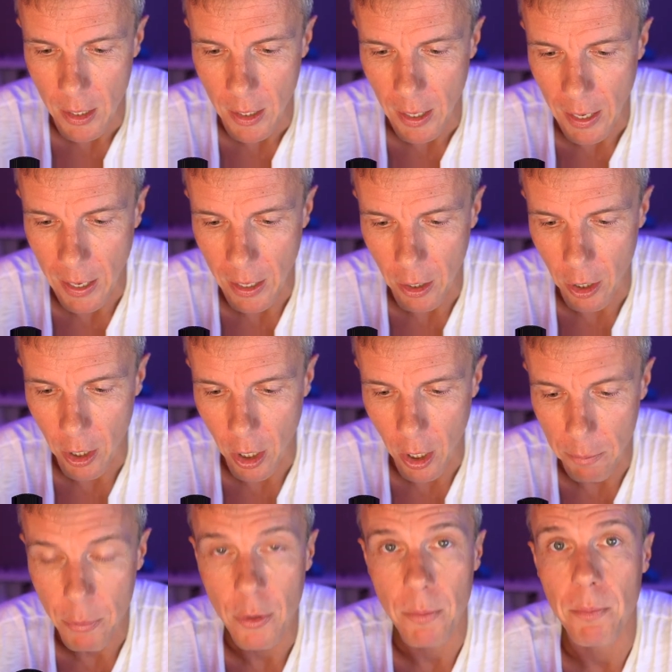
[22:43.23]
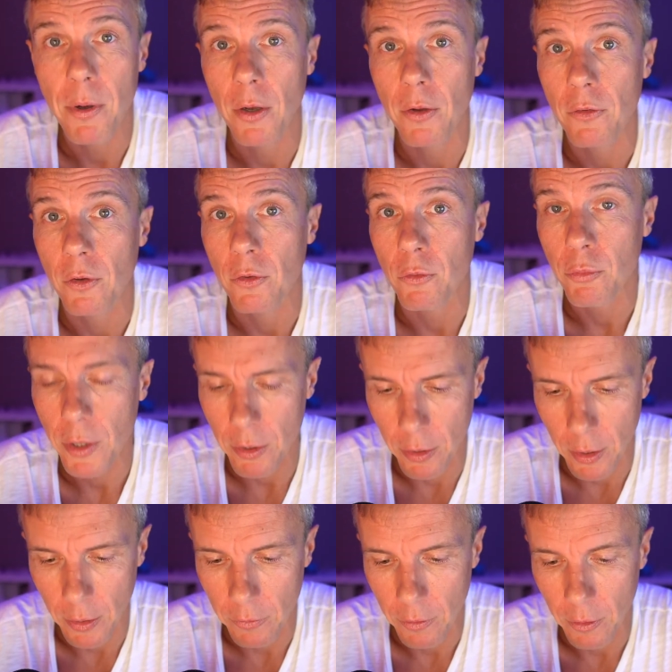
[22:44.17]
And I put a post on Twitter
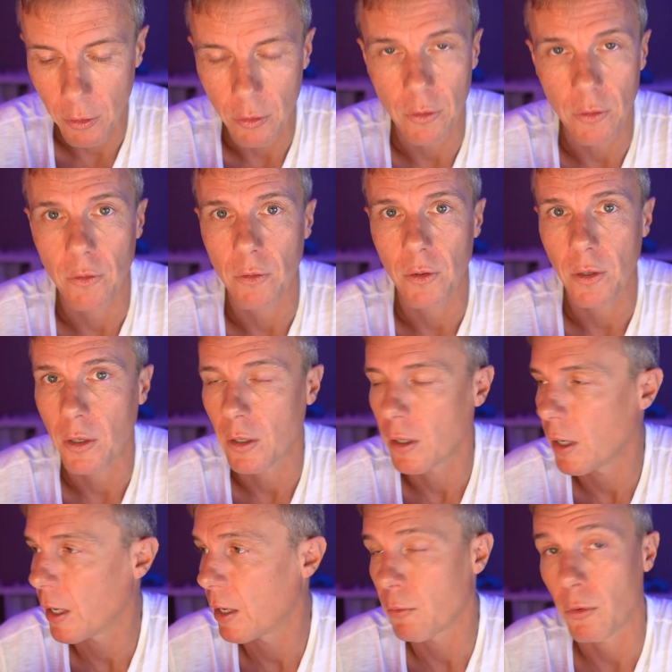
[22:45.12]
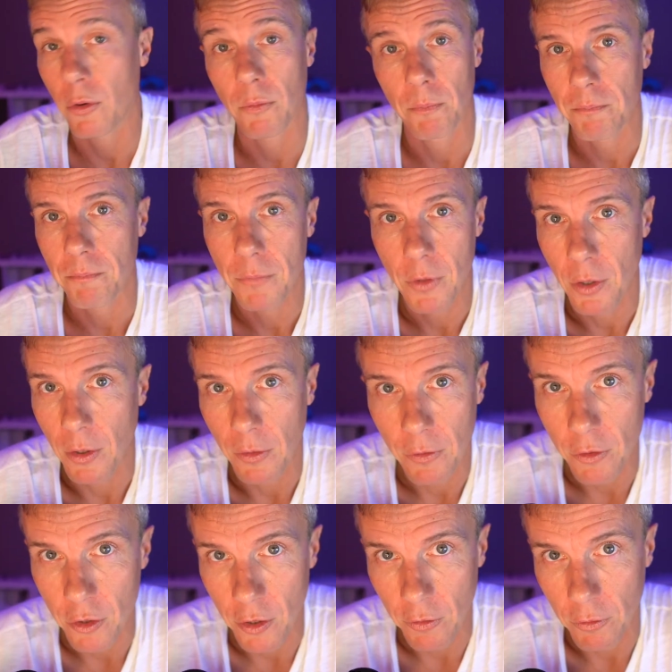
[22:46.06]
and I said, look, has anyone got a
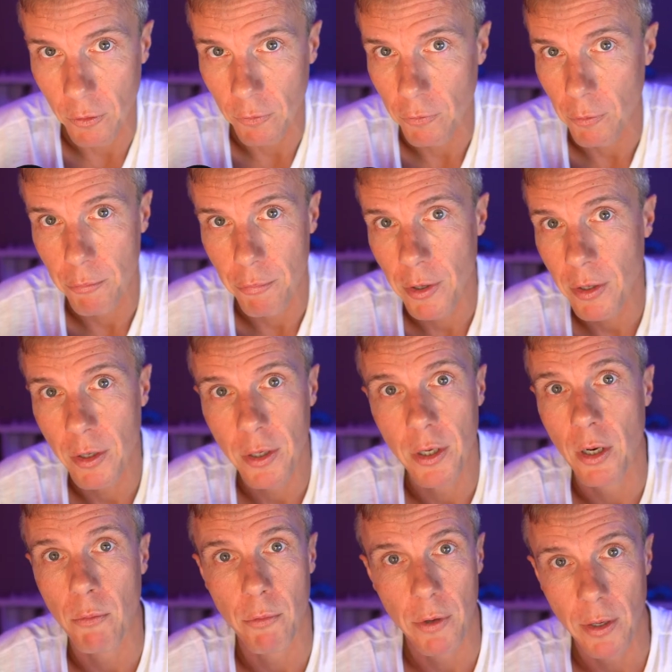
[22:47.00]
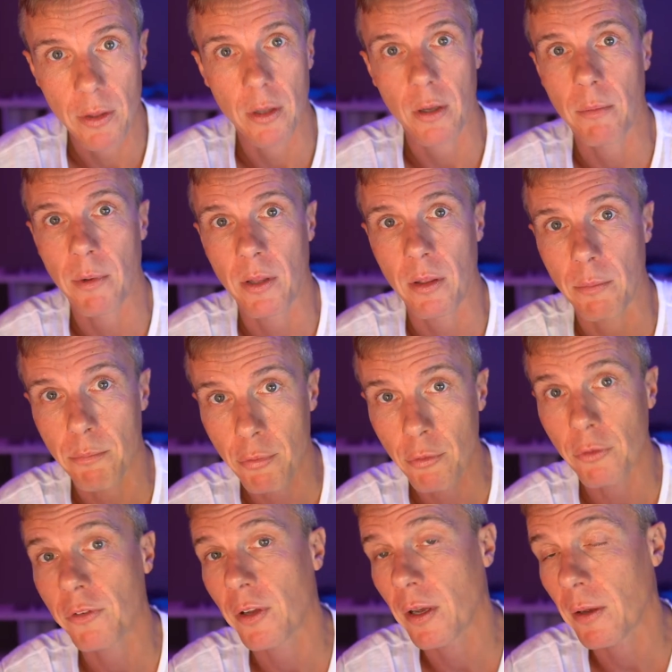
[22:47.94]
suggestion for printer? What do you think about the
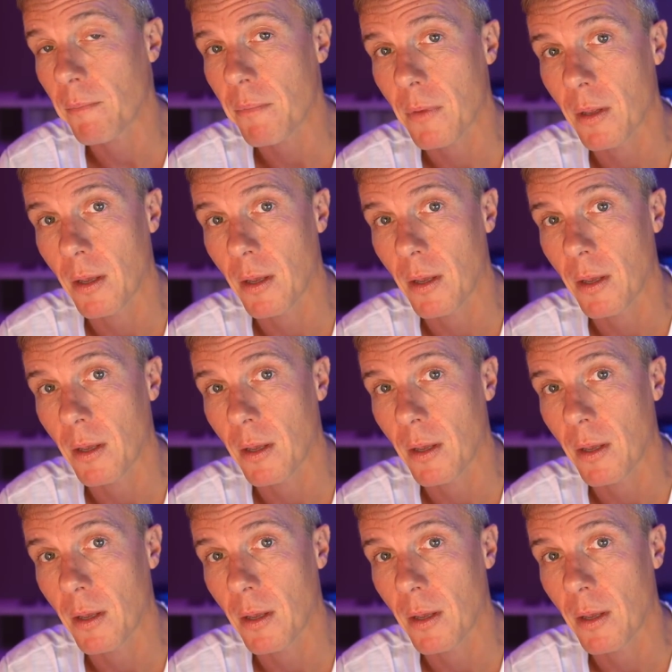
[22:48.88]
Prusa?